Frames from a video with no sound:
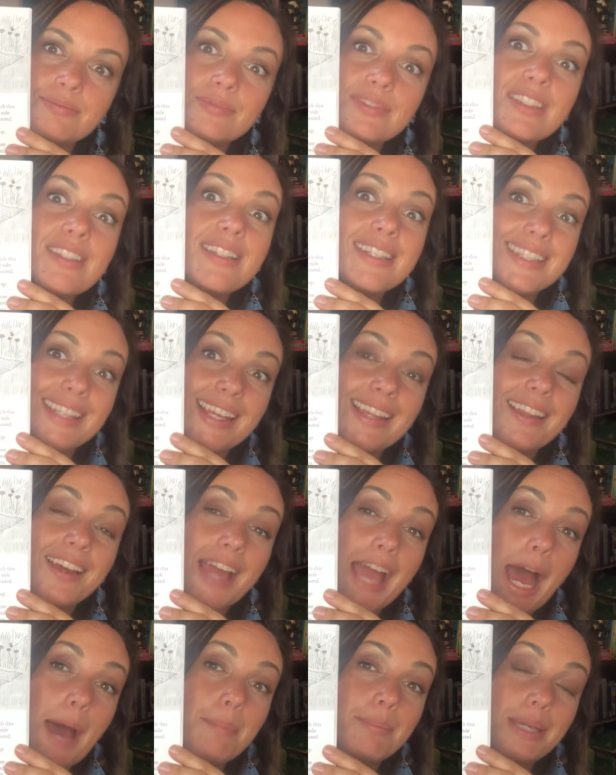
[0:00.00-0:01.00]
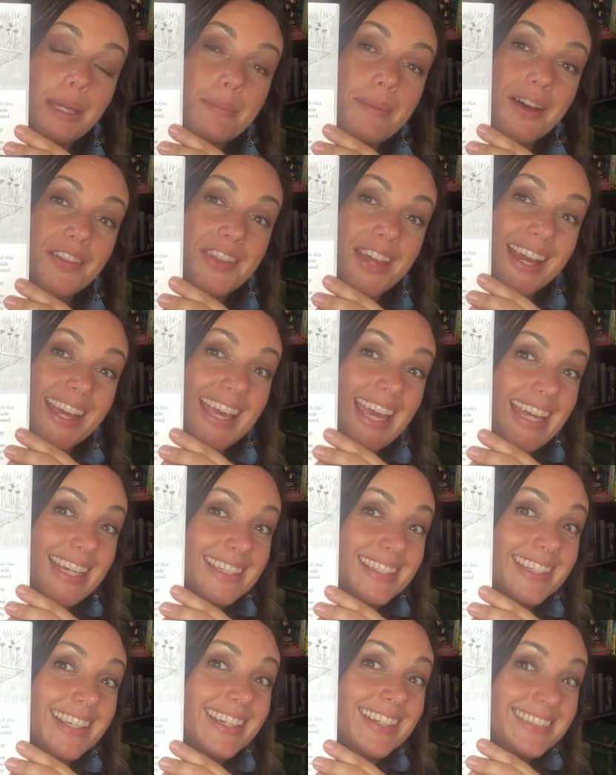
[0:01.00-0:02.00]
Does he look happy about that
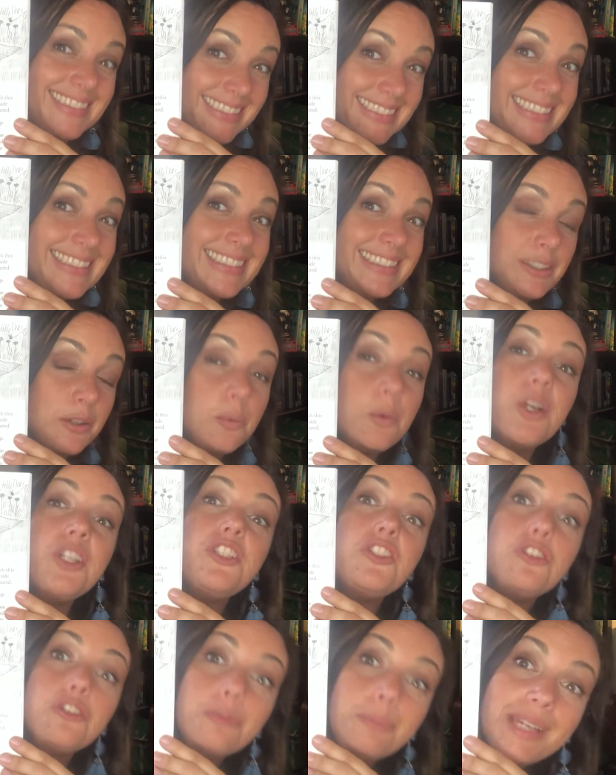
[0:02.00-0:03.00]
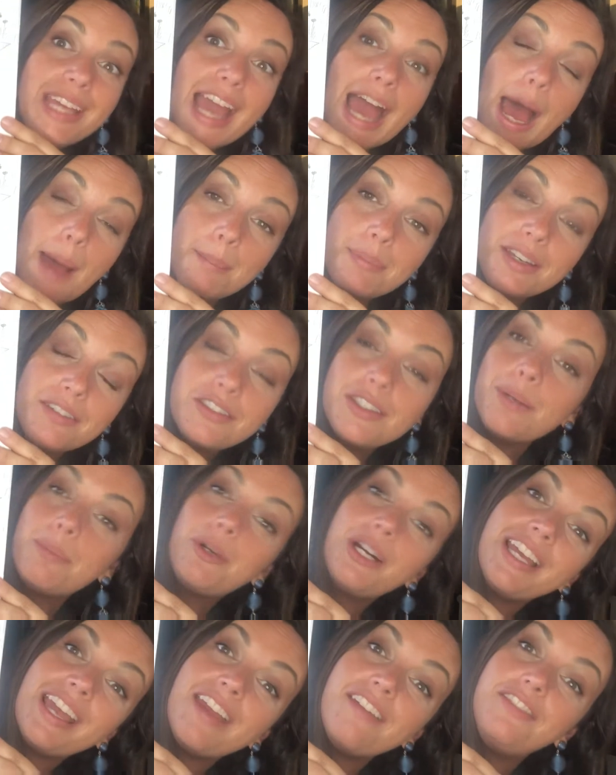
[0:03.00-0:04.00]
candy? Would you be happy if
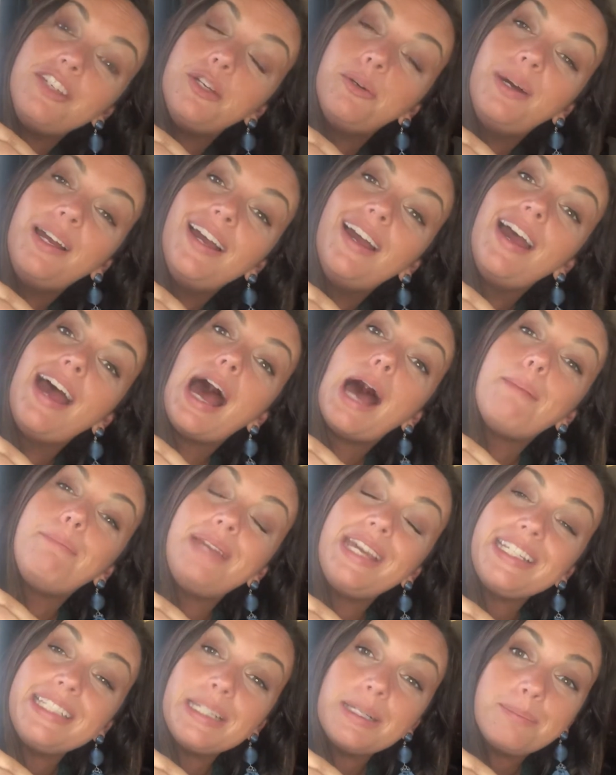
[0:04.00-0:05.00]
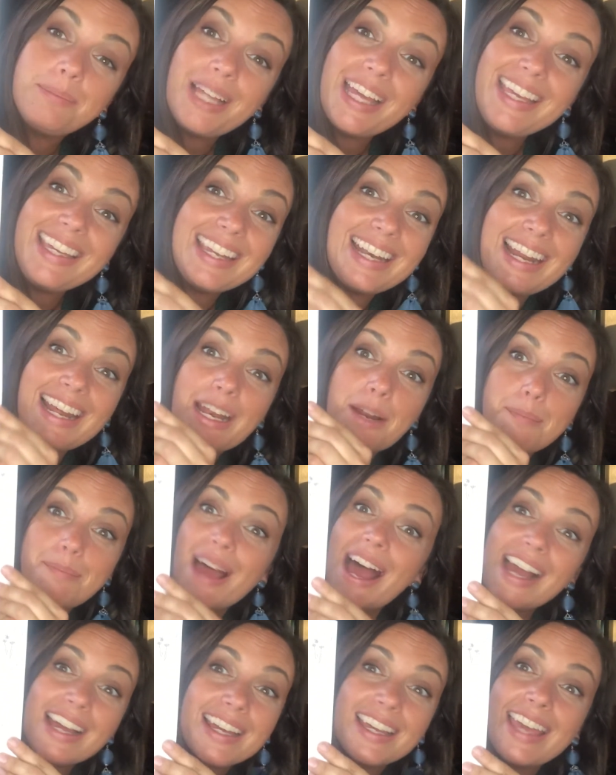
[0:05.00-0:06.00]
someone gave you a picnic blanket and a
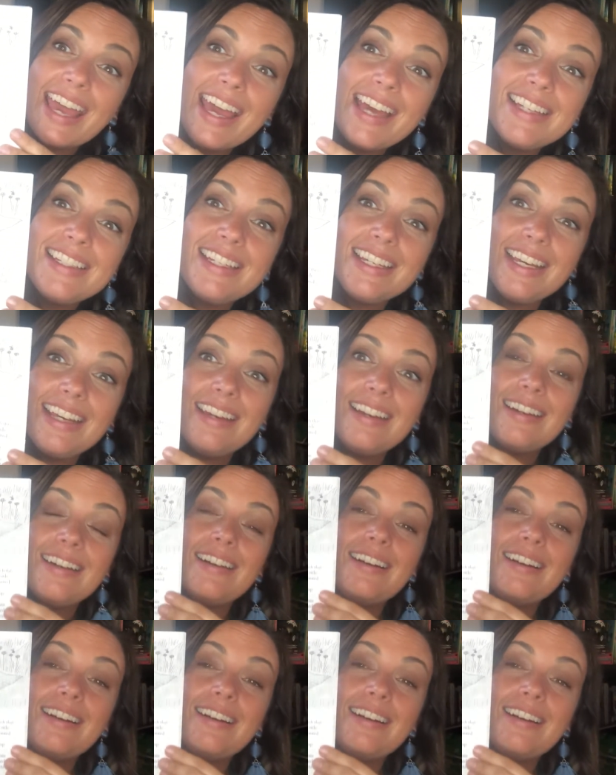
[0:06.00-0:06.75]
bag of candy?